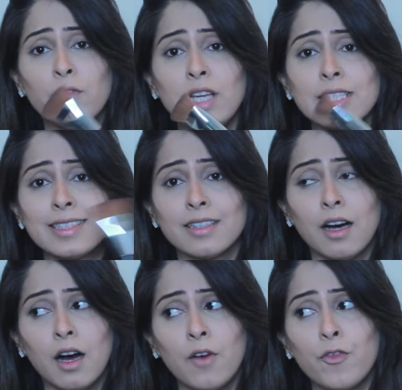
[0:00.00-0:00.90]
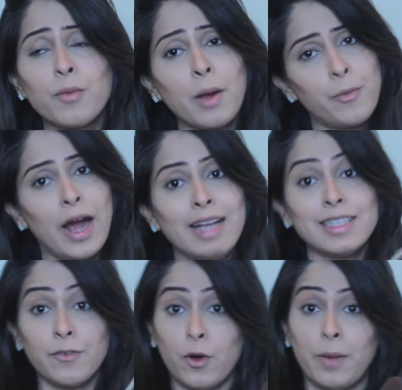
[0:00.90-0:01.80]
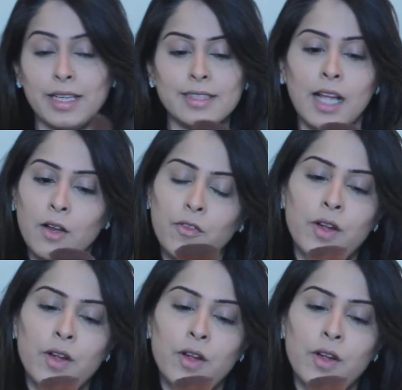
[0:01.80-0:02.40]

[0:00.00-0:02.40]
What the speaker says: of these for my brides and for myself.